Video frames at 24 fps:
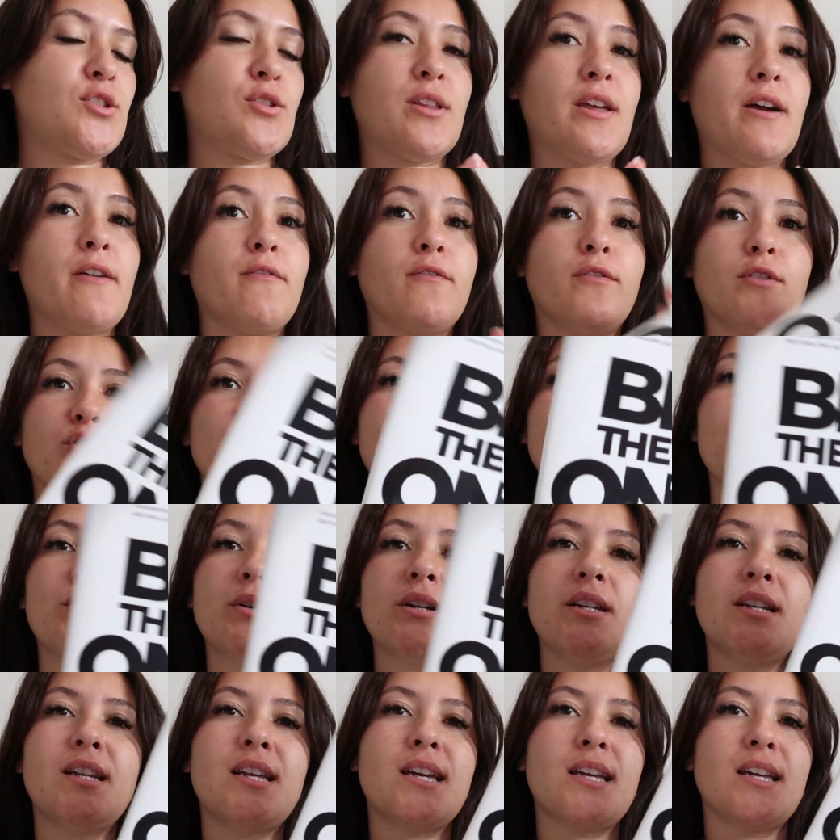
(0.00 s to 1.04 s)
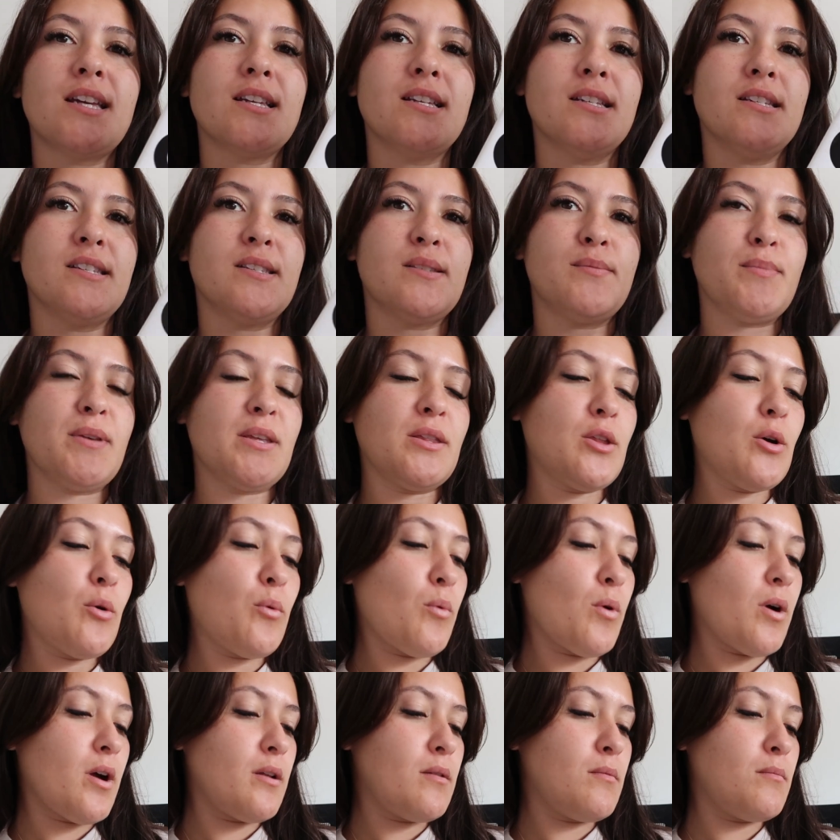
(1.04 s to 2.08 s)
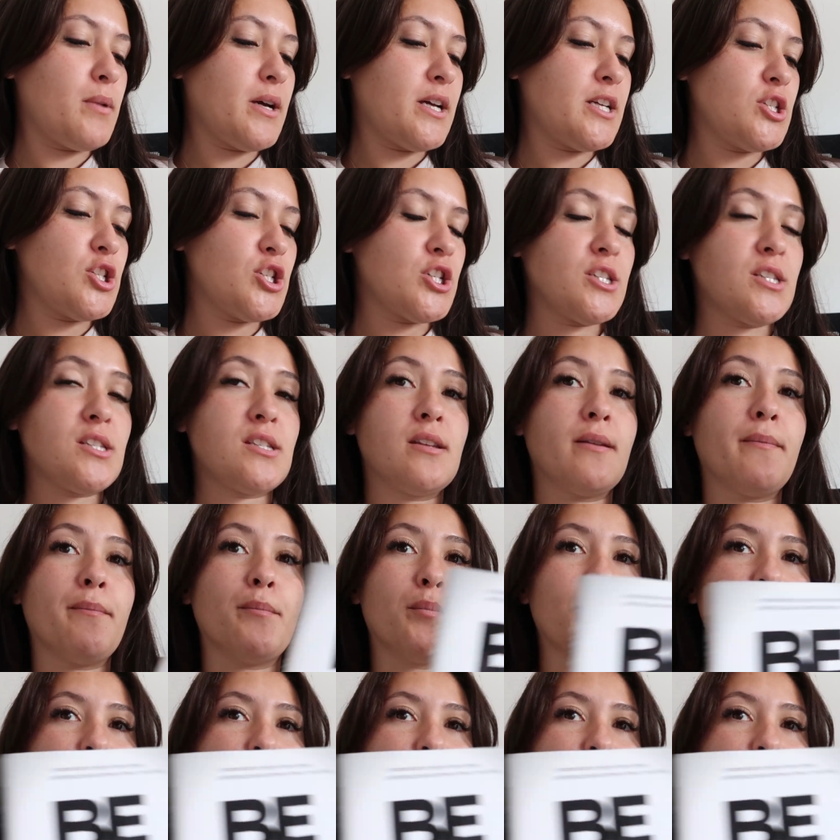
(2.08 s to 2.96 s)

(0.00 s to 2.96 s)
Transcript: so that first one is Be the One by Justin